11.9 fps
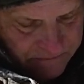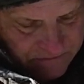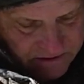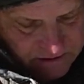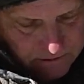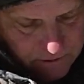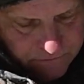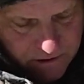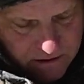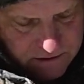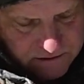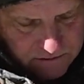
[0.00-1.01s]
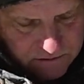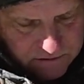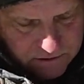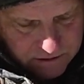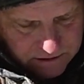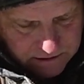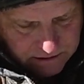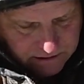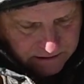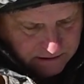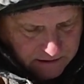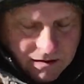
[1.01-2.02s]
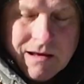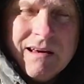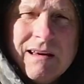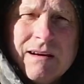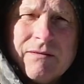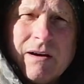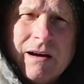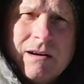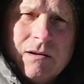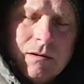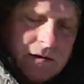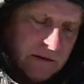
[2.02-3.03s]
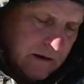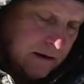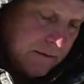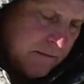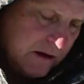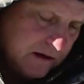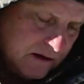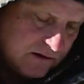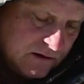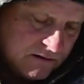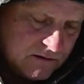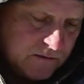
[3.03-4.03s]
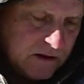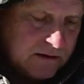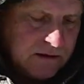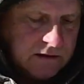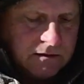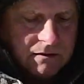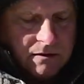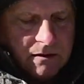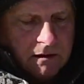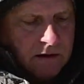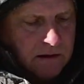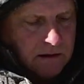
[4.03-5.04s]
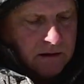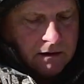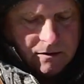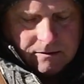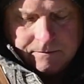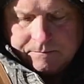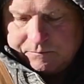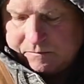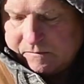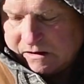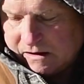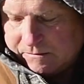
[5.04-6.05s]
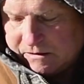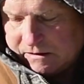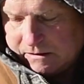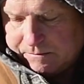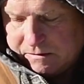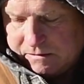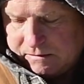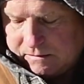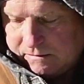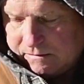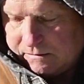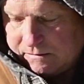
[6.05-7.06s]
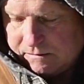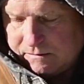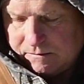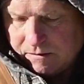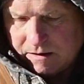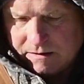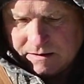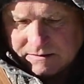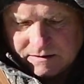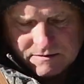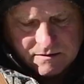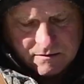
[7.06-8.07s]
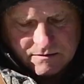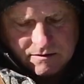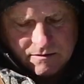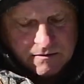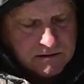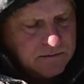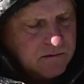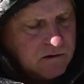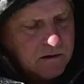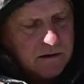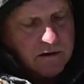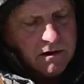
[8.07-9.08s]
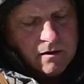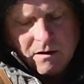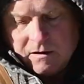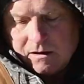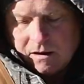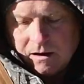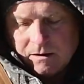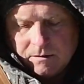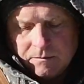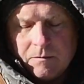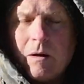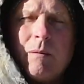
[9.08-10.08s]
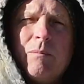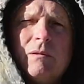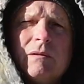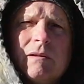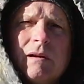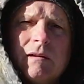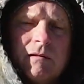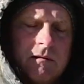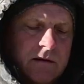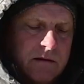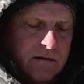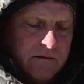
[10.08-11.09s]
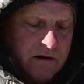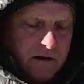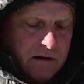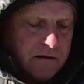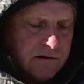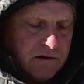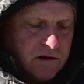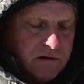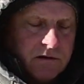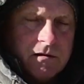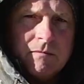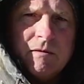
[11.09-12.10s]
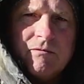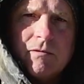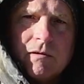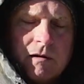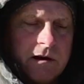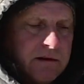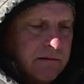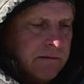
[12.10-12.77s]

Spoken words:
so far so good. If I notice any big issues with it coming up as I start to use it more, I'll put together another video and show you before I